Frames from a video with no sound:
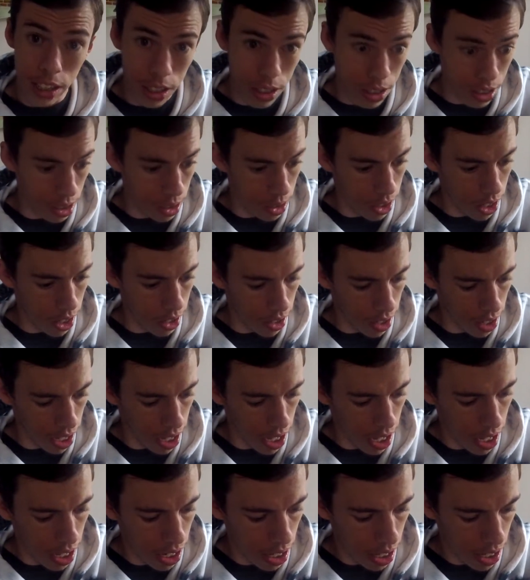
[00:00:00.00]
is still there
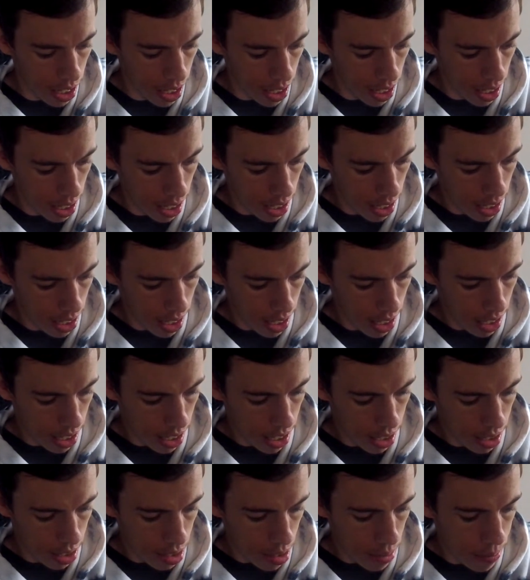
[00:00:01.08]
again.
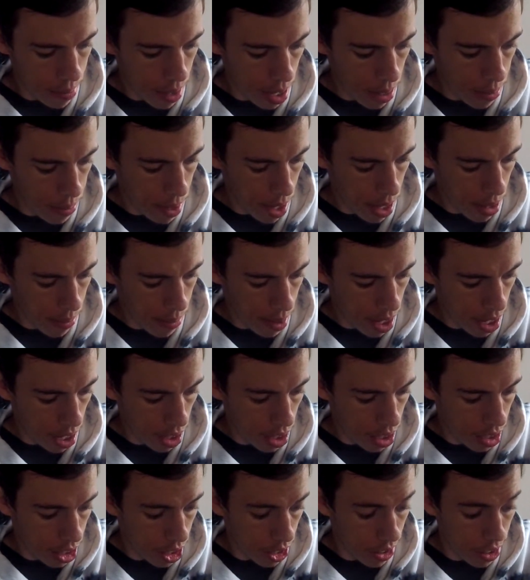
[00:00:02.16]
So bang bang bang.
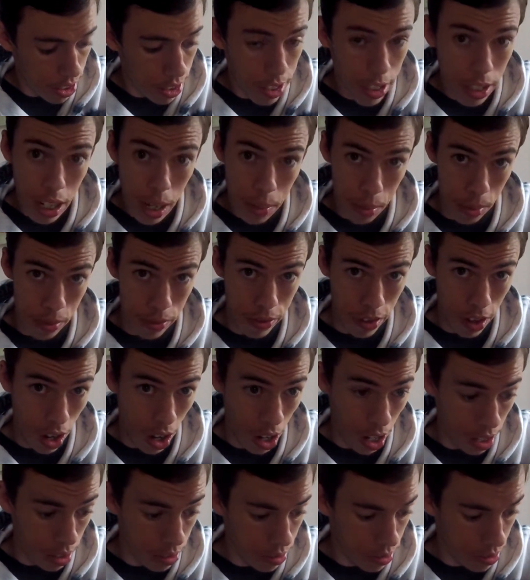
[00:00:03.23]
So this is number
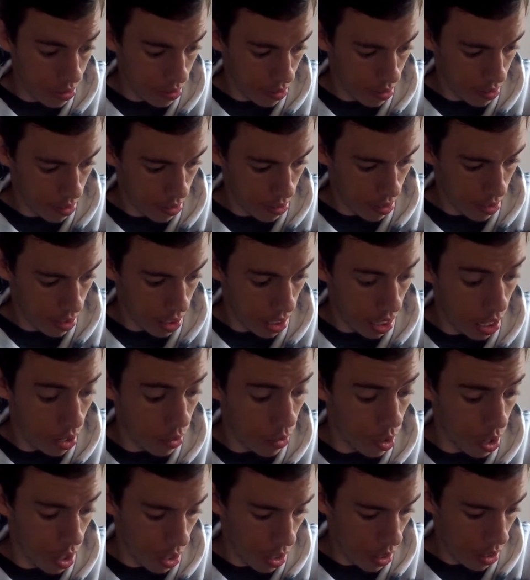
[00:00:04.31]
5 in a
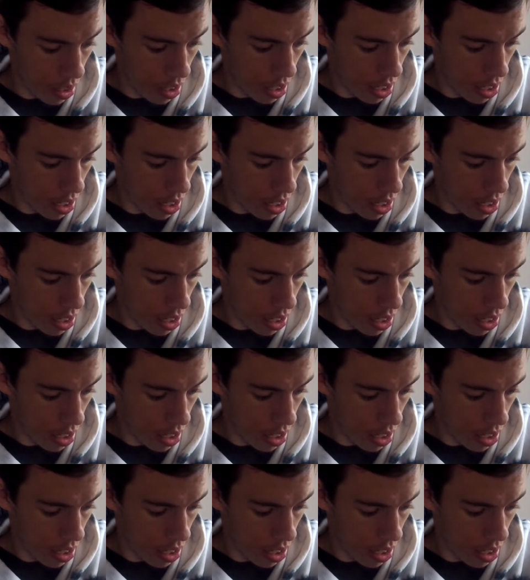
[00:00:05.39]
row,